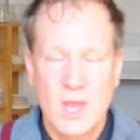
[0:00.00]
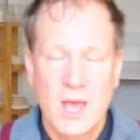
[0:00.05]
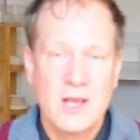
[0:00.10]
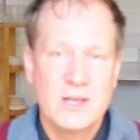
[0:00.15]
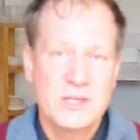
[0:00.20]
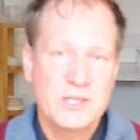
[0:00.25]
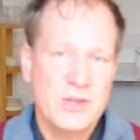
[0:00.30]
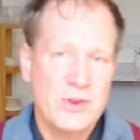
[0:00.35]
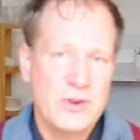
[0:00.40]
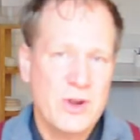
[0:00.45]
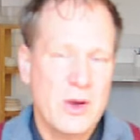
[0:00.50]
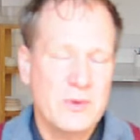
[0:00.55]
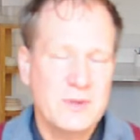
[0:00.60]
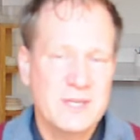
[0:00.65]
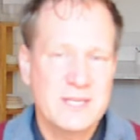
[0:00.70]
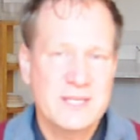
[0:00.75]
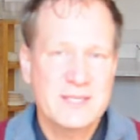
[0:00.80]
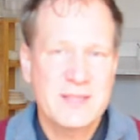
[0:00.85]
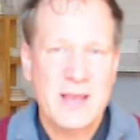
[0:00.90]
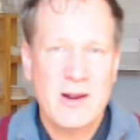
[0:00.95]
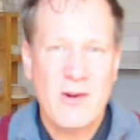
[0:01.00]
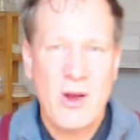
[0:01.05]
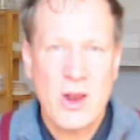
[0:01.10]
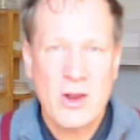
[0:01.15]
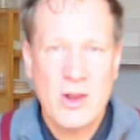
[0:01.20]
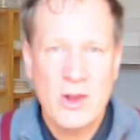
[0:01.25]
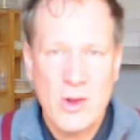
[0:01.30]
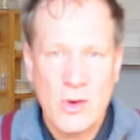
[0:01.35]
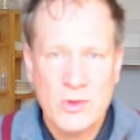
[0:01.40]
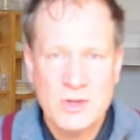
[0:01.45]
So you notice there are
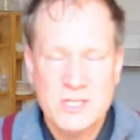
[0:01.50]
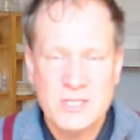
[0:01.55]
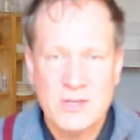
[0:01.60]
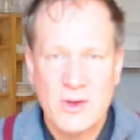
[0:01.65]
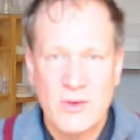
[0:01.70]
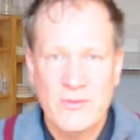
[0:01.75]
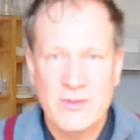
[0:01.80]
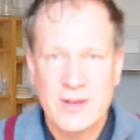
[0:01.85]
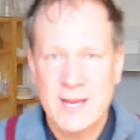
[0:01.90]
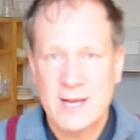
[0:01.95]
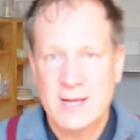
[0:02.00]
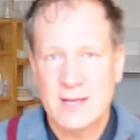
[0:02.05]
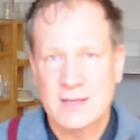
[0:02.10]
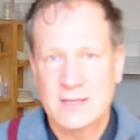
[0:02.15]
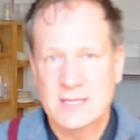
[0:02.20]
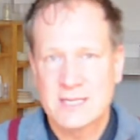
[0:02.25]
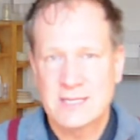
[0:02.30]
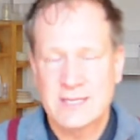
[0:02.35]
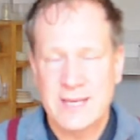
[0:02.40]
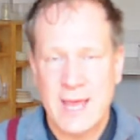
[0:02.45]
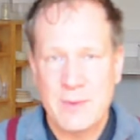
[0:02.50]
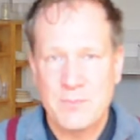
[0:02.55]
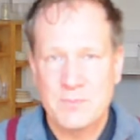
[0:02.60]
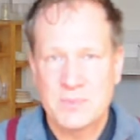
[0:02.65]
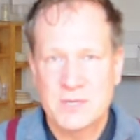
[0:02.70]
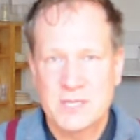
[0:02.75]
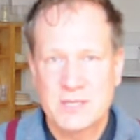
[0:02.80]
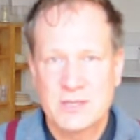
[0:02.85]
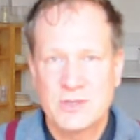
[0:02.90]
lots of little steps